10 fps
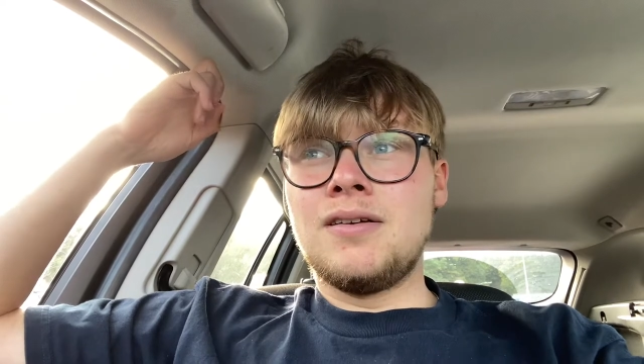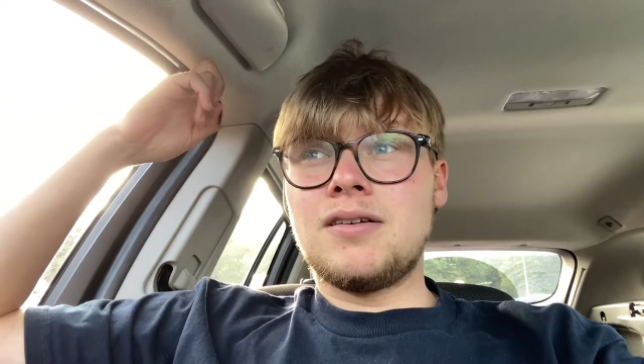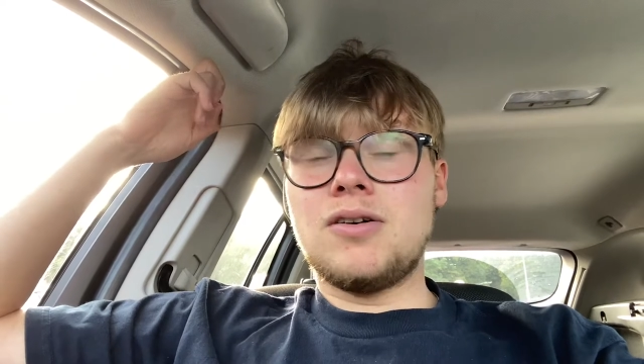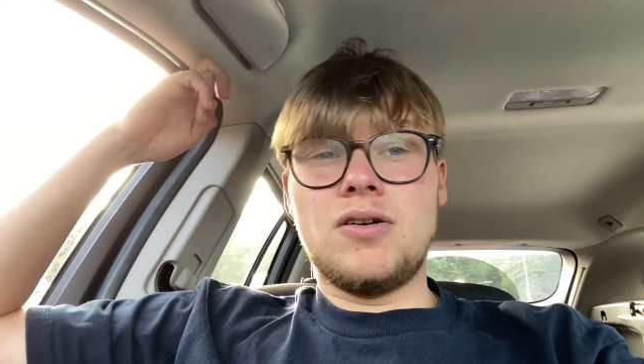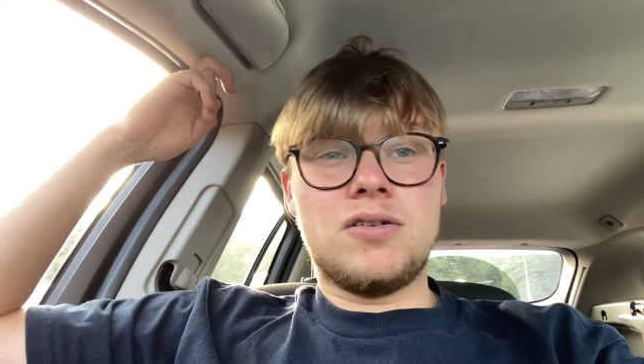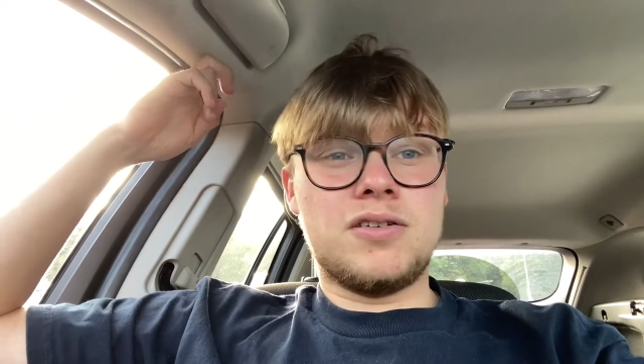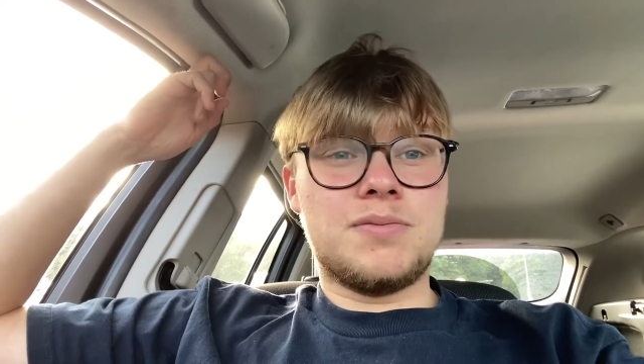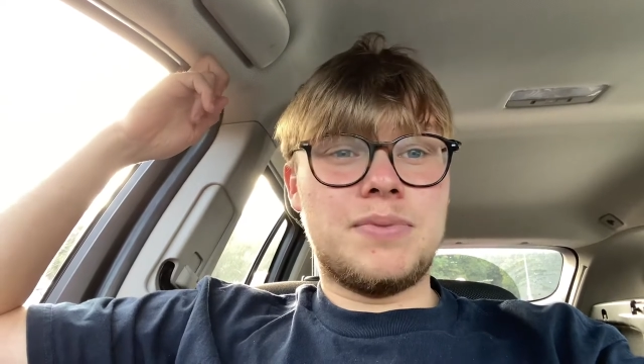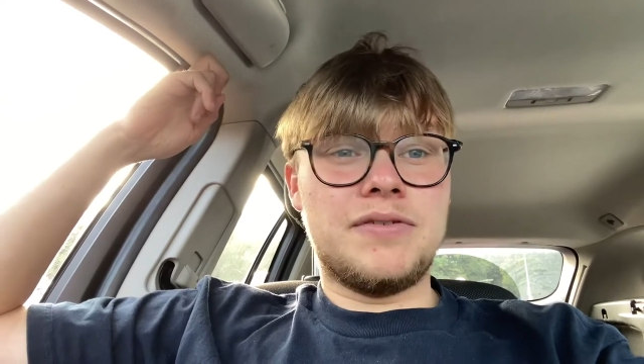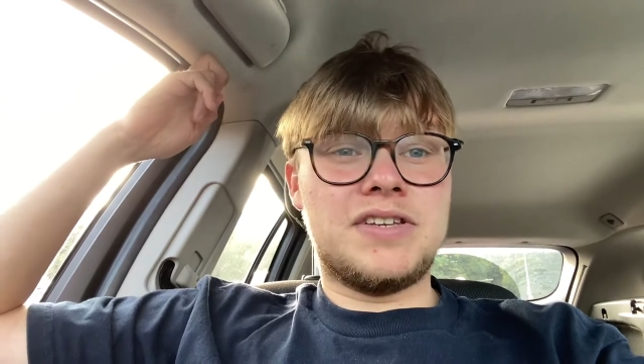God, it's a
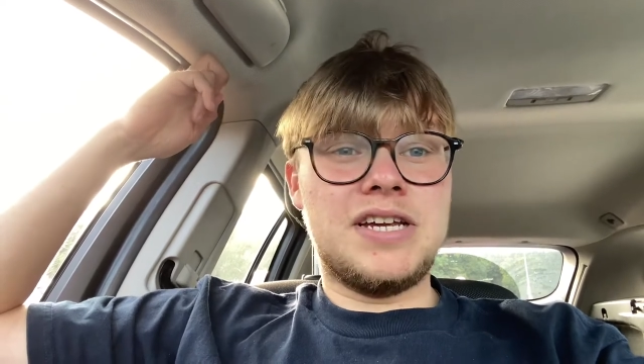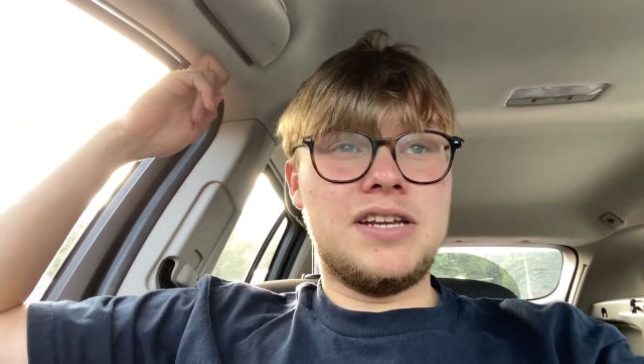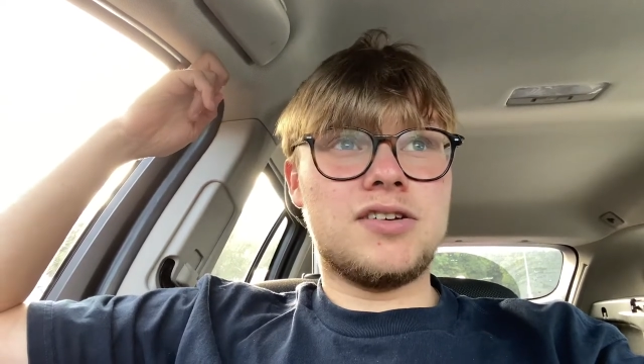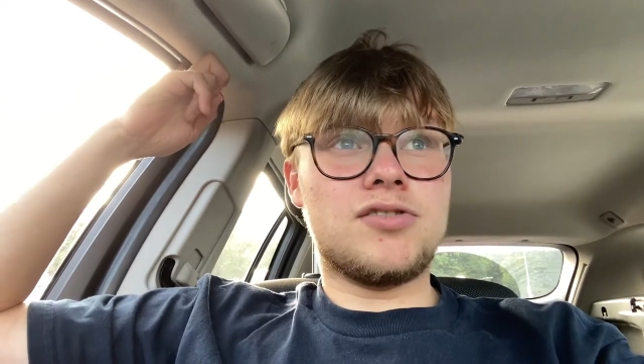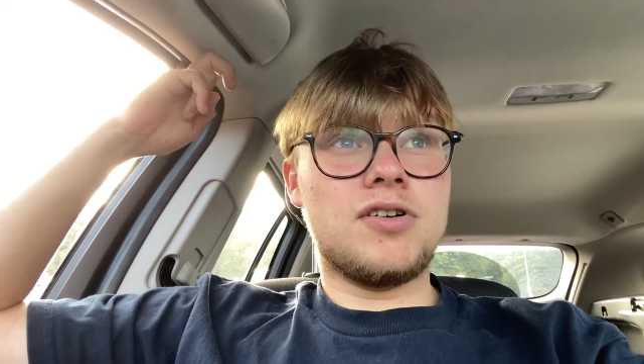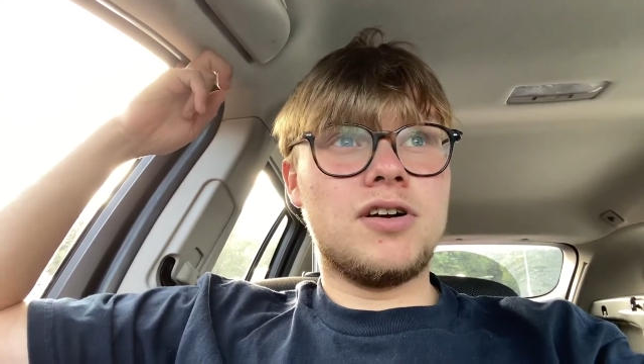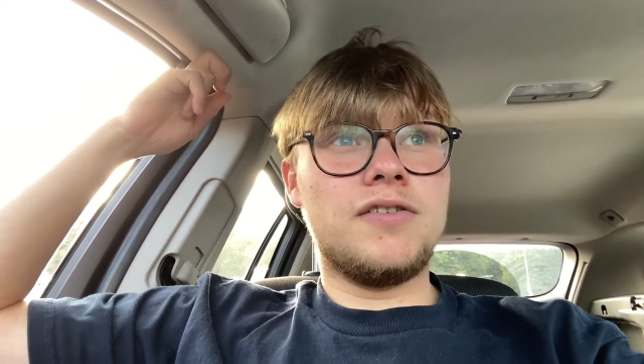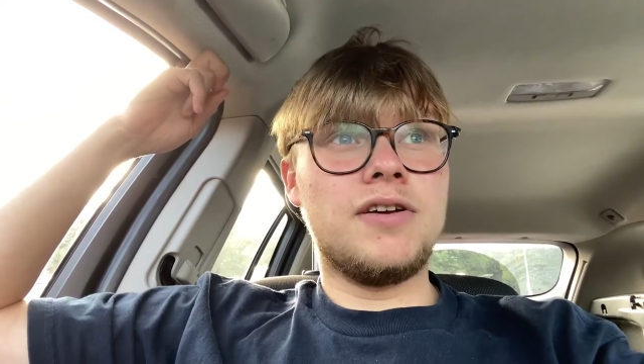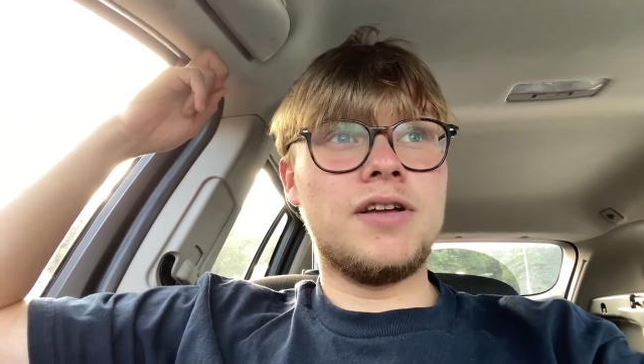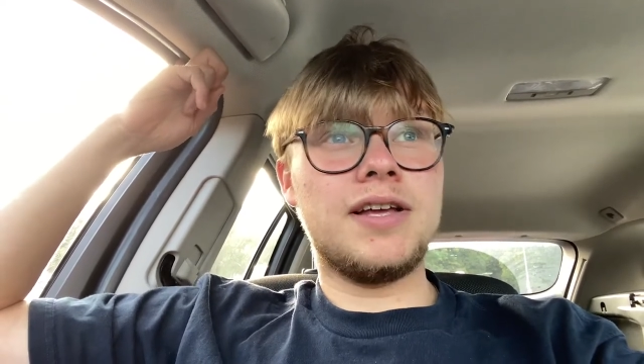bit of a tedious
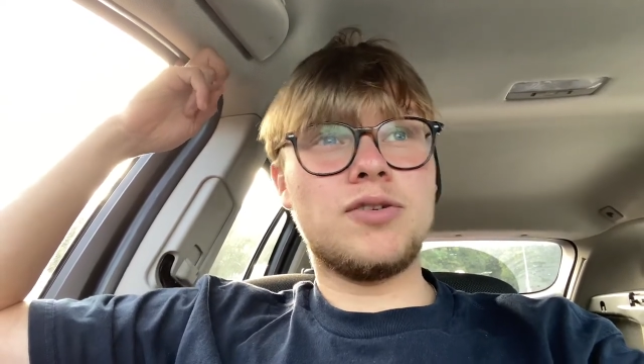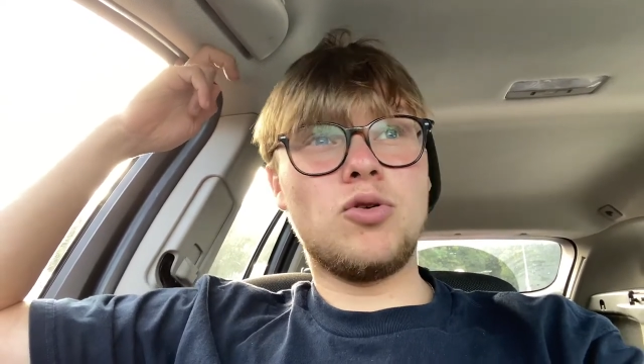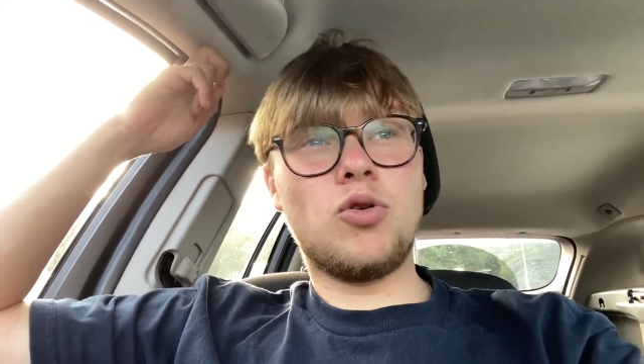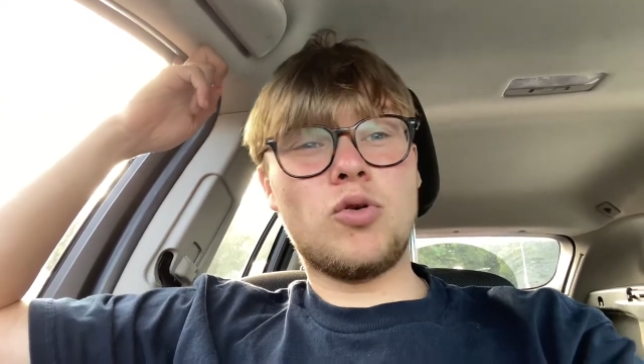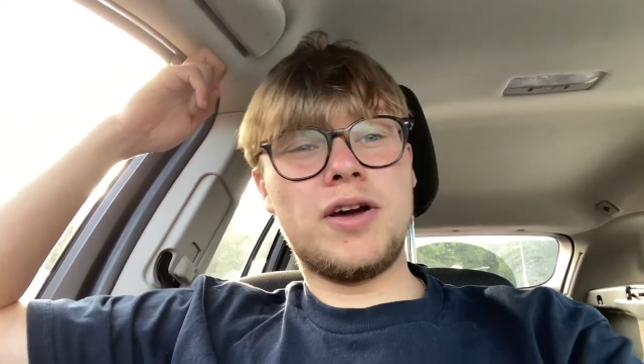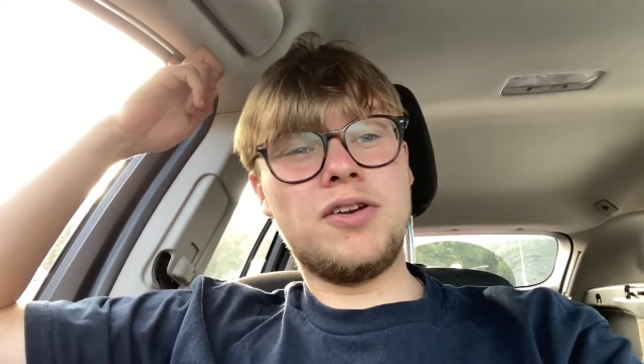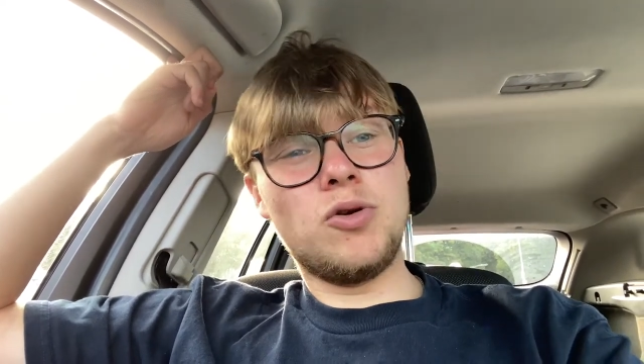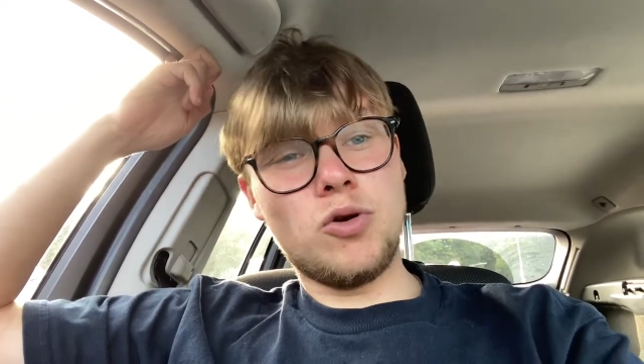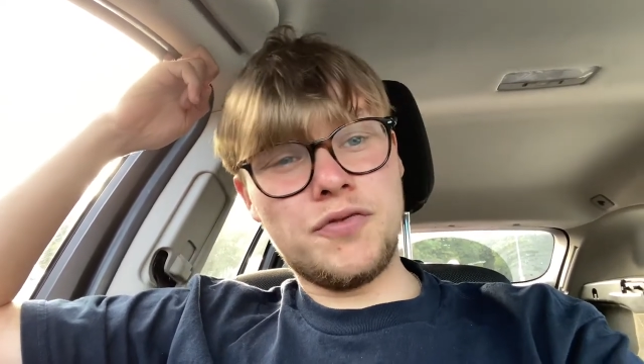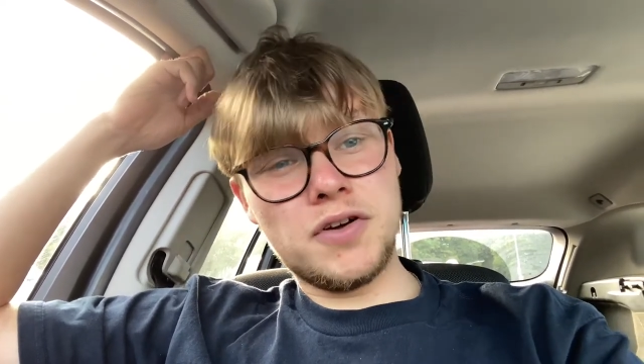drive. It's all the way in
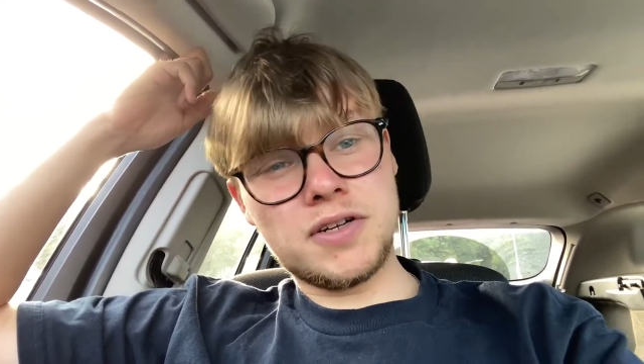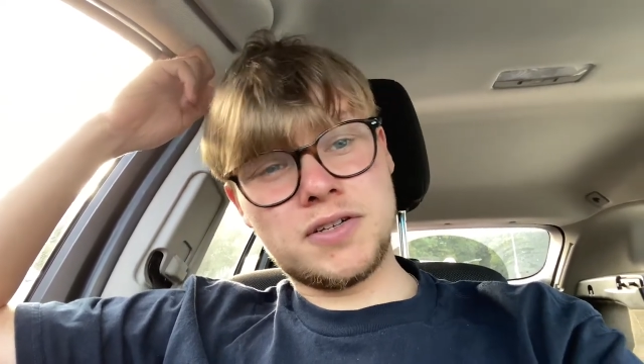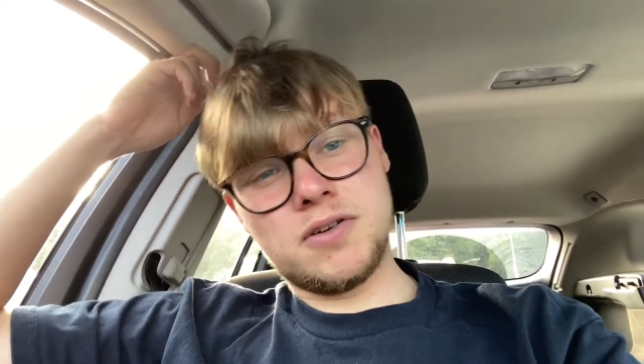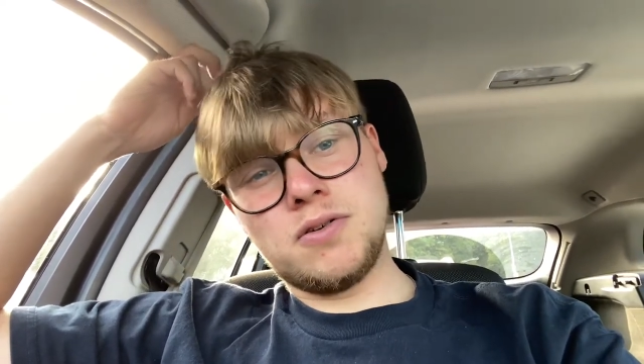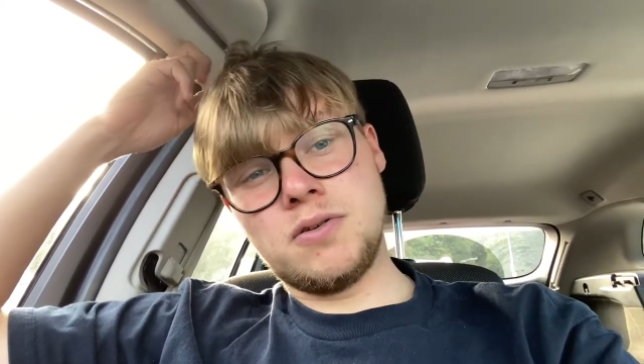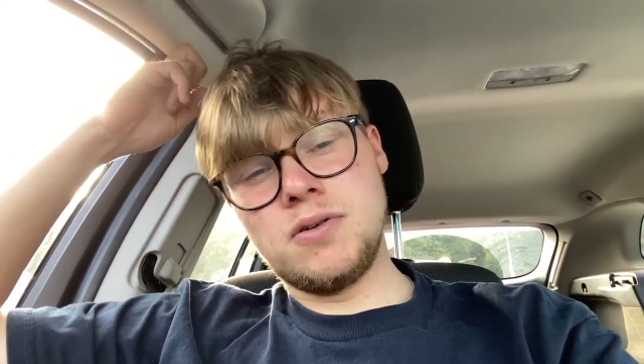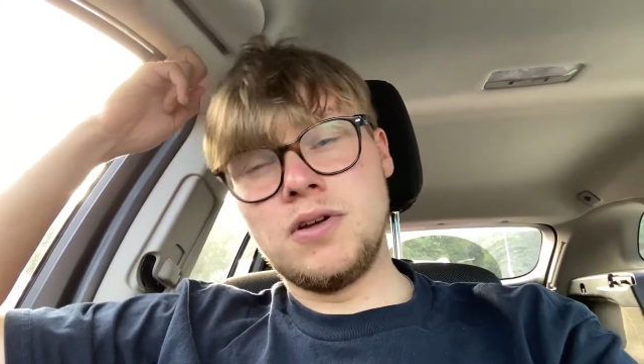Norfolk, so